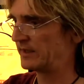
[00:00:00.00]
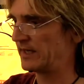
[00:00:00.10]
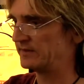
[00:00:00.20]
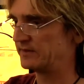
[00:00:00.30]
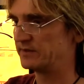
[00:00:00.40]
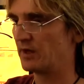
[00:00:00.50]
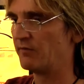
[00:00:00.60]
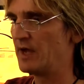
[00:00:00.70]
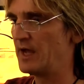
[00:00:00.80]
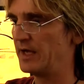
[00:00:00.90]
case
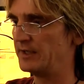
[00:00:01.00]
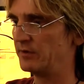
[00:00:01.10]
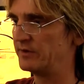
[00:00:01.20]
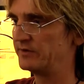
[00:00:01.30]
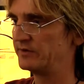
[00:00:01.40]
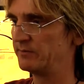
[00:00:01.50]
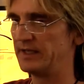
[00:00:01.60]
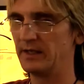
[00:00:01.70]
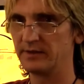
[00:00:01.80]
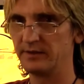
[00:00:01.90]
itself. And this isn't
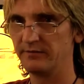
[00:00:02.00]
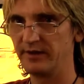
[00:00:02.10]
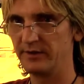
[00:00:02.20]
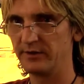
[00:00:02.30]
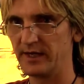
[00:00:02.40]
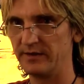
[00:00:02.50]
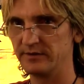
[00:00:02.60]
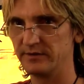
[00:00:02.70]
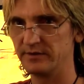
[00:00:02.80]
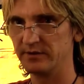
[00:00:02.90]
made like the Defender
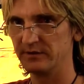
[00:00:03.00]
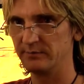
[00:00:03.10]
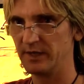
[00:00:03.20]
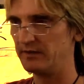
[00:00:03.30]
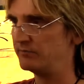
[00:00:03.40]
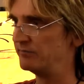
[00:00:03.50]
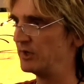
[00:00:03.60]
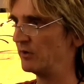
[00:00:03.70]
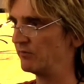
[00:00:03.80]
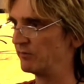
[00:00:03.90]
cases. This is made
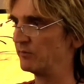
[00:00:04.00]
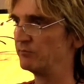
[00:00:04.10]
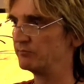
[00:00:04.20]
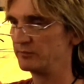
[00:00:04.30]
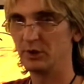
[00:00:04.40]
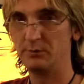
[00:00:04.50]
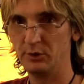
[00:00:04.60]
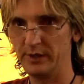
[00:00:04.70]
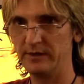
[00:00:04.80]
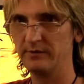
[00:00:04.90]
for
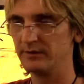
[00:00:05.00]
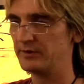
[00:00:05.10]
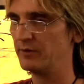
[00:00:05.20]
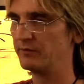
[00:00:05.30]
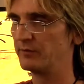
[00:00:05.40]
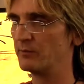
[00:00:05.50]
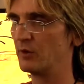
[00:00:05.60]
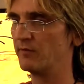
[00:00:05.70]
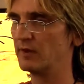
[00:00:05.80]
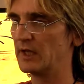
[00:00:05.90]
commuting, for
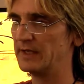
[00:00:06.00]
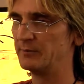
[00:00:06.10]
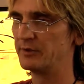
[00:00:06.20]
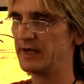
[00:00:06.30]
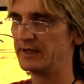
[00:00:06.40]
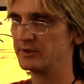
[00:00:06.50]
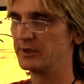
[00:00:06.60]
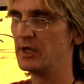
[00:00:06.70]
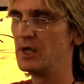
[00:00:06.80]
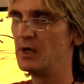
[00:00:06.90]
more of a light
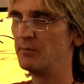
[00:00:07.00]
protection.